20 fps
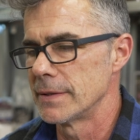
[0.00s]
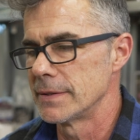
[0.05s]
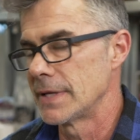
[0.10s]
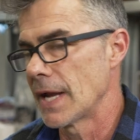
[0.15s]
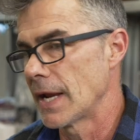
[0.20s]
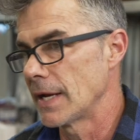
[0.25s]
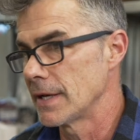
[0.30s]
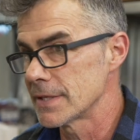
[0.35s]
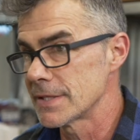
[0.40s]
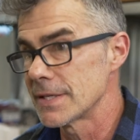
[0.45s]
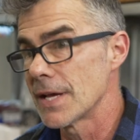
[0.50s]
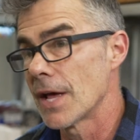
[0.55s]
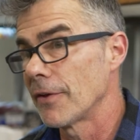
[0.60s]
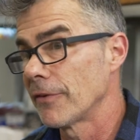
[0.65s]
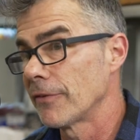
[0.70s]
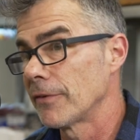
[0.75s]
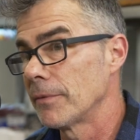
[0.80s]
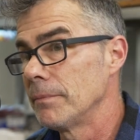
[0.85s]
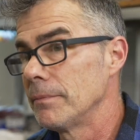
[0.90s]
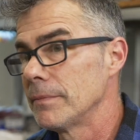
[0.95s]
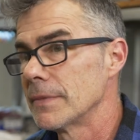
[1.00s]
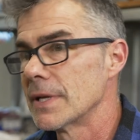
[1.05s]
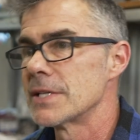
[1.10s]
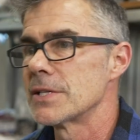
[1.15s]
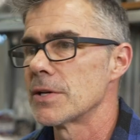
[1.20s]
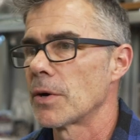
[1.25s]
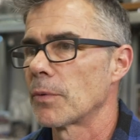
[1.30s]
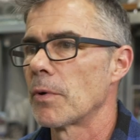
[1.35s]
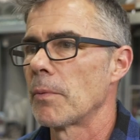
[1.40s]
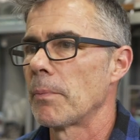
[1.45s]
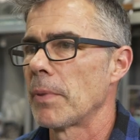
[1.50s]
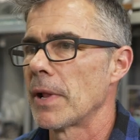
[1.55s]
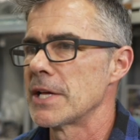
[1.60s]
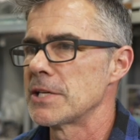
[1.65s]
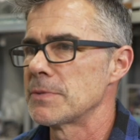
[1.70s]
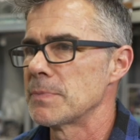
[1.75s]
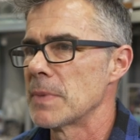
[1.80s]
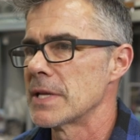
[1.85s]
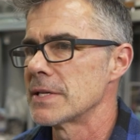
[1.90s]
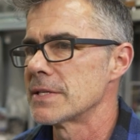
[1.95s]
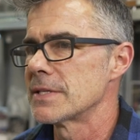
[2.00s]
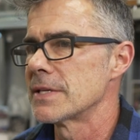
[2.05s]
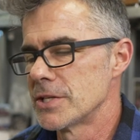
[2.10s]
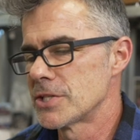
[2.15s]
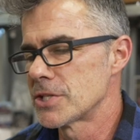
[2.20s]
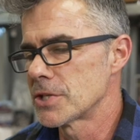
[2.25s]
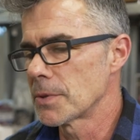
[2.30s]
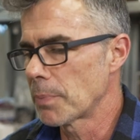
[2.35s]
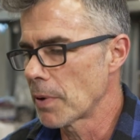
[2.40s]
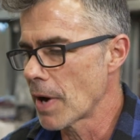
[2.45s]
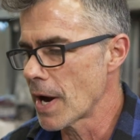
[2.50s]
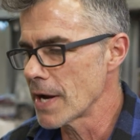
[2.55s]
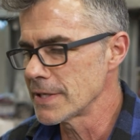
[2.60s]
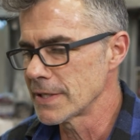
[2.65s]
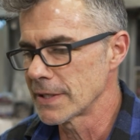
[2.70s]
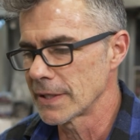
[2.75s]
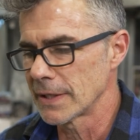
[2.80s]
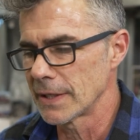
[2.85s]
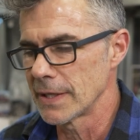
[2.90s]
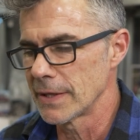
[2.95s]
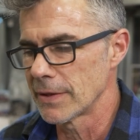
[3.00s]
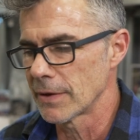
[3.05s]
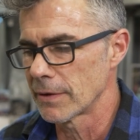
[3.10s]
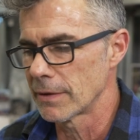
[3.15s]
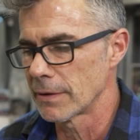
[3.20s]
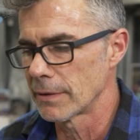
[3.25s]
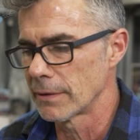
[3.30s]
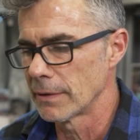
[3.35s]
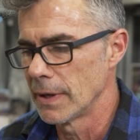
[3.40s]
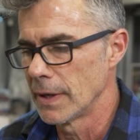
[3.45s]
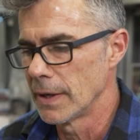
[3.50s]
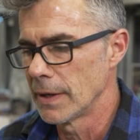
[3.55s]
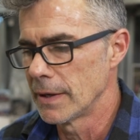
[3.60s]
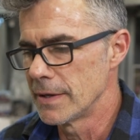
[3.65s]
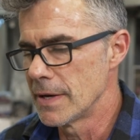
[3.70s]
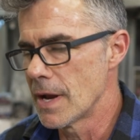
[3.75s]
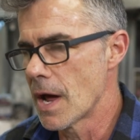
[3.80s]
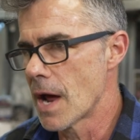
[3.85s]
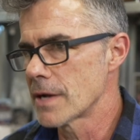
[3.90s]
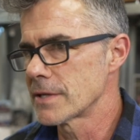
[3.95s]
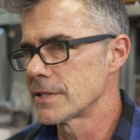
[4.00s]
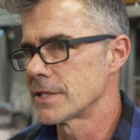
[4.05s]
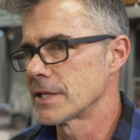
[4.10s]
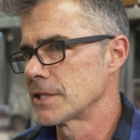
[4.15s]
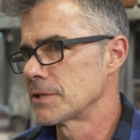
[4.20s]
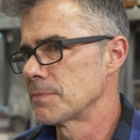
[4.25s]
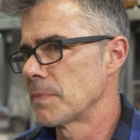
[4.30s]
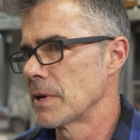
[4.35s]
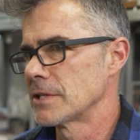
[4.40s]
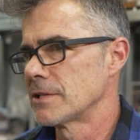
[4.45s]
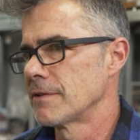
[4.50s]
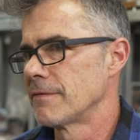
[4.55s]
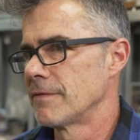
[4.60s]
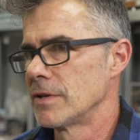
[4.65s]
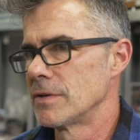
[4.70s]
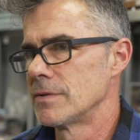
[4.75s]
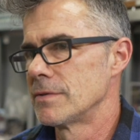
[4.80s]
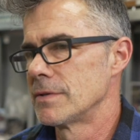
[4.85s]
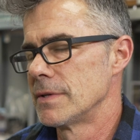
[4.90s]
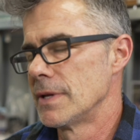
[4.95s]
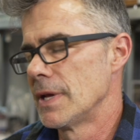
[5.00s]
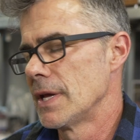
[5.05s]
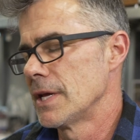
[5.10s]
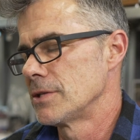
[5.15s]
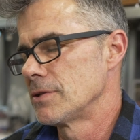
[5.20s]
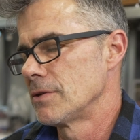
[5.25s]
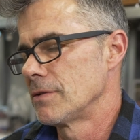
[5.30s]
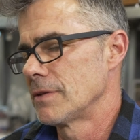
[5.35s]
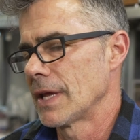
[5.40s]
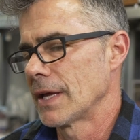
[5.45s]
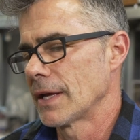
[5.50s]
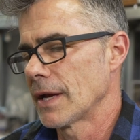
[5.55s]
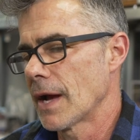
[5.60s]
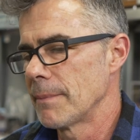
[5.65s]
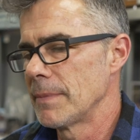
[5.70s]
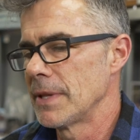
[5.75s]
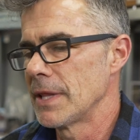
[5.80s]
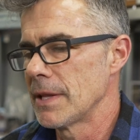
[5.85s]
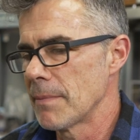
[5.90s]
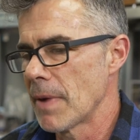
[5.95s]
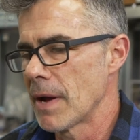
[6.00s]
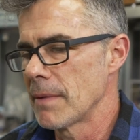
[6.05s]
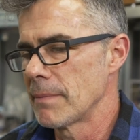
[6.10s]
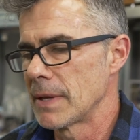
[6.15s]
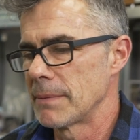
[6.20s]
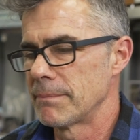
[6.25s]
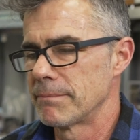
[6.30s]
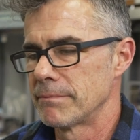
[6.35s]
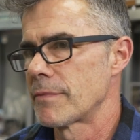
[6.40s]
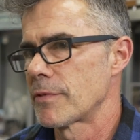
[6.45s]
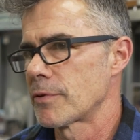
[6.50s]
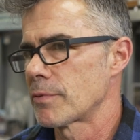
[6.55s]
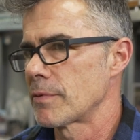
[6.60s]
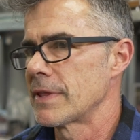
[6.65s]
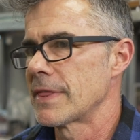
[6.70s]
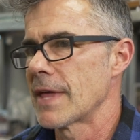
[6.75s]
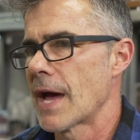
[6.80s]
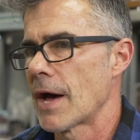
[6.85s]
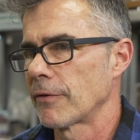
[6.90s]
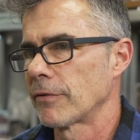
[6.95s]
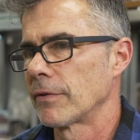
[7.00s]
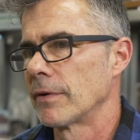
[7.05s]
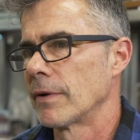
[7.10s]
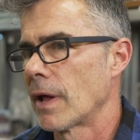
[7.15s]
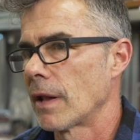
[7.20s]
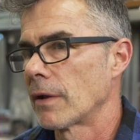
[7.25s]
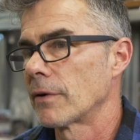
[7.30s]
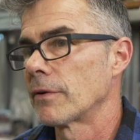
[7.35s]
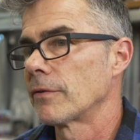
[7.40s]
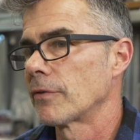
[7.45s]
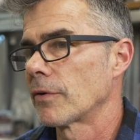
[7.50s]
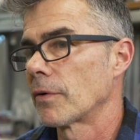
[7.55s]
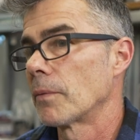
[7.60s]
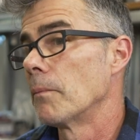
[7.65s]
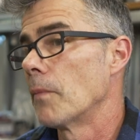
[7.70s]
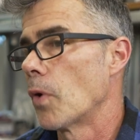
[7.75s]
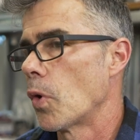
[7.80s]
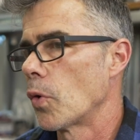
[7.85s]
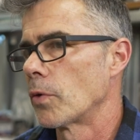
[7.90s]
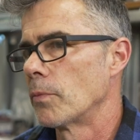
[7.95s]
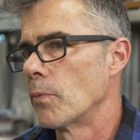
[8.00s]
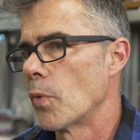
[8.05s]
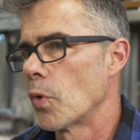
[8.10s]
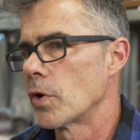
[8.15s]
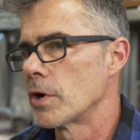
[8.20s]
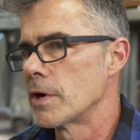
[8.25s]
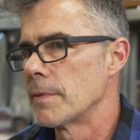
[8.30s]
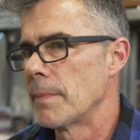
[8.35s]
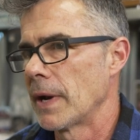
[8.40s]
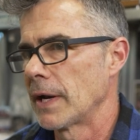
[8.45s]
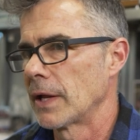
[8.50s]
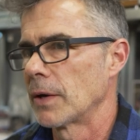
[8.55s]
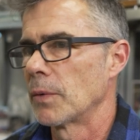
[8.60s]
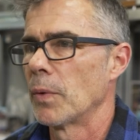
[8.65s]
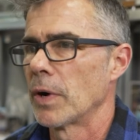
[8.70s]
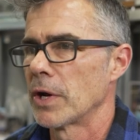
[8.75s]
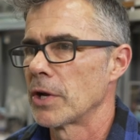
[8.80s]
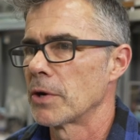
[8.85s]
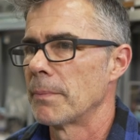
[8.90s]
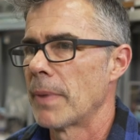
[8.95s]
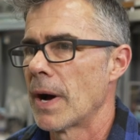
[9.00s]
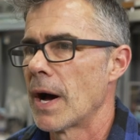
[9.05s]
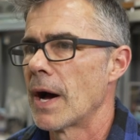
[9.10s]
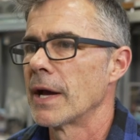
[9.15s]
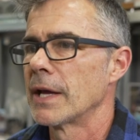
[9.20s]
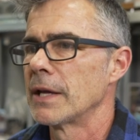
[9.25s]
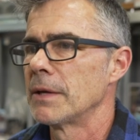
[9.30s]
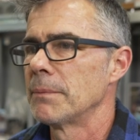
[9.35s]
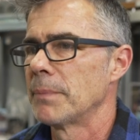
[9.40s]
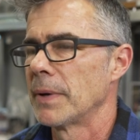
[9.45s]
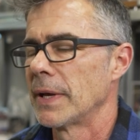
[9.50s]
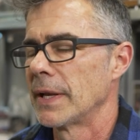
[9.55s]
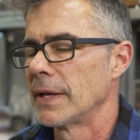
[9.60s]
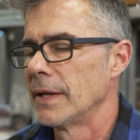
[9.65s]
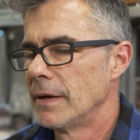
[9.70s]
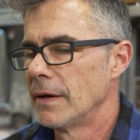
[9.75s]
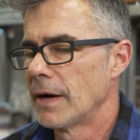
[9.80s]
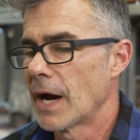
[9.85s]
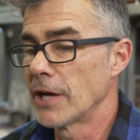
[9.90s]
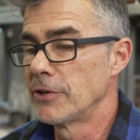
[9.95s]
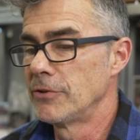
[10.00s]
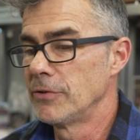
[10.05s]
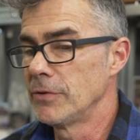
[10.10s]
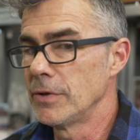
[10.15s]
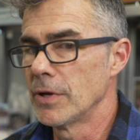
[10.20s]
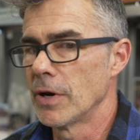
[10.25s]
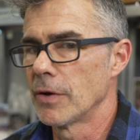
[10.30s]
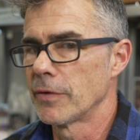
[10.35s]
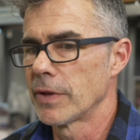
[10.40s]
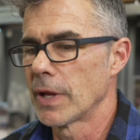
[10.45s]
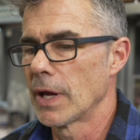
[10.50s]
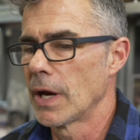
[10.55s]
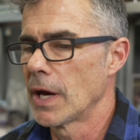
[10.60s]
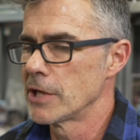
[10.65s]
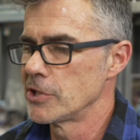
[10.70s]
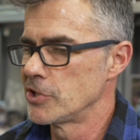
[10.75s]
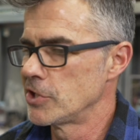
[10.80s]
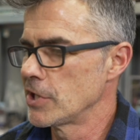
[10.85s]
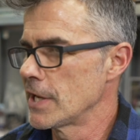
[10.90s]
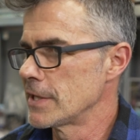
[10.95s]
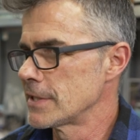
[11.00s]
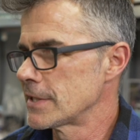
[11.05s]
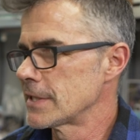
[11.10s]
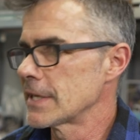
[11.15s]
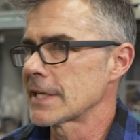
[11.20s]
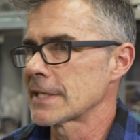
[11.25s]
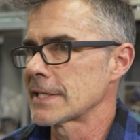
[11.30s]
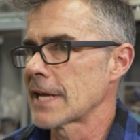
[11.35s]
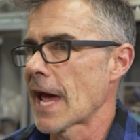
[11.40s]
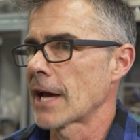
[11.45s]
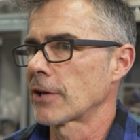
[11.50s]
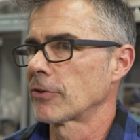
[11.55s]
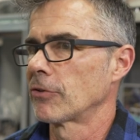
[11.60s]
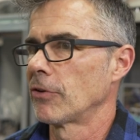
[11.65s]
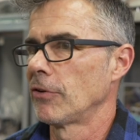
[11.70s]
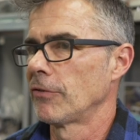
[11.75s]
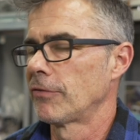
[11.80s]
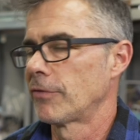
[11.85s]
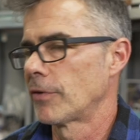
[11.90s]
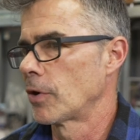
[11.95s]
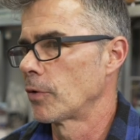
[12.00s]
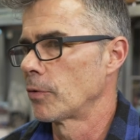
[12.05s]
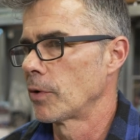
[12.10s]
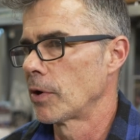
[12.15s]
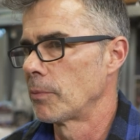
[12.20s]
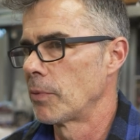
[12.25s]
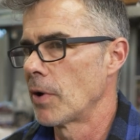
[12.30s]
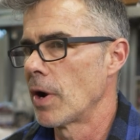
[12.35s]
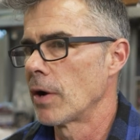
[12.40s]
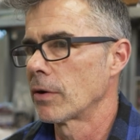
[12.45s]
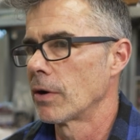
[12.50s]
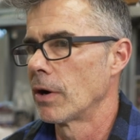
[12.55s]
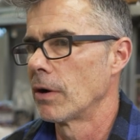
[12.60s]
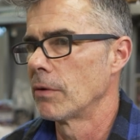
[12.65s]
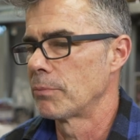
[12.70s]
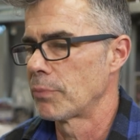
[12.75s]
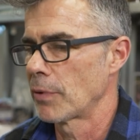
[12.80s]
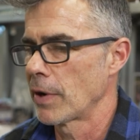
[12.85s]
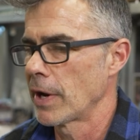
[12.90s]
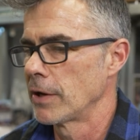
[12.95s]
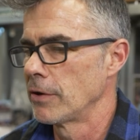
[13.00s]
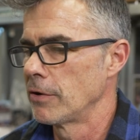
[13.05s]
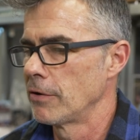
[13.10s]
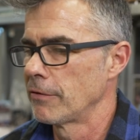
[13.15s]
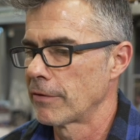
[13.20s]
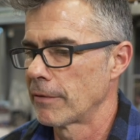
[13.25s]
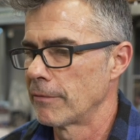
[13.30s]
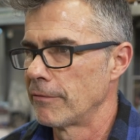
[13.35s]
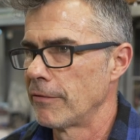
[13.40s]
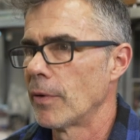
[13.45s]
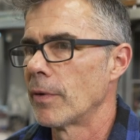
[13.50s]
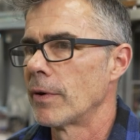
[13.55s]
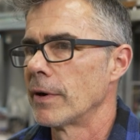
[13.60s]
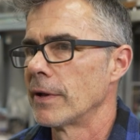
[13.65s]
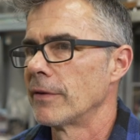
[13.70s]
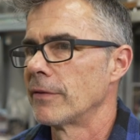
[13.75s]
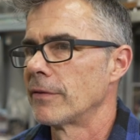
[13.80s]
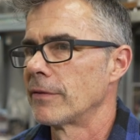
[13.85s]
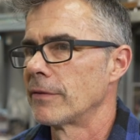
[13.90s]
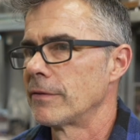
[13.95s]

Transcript: Dana sells them. They sell replacements. Surprisingly, they're not as expensive as you'd think. I mean, they might be $3,000 or more, depending on what you're buying. But I do know that a Gen 6 axle for a rear Bronco, brand new from Ford, is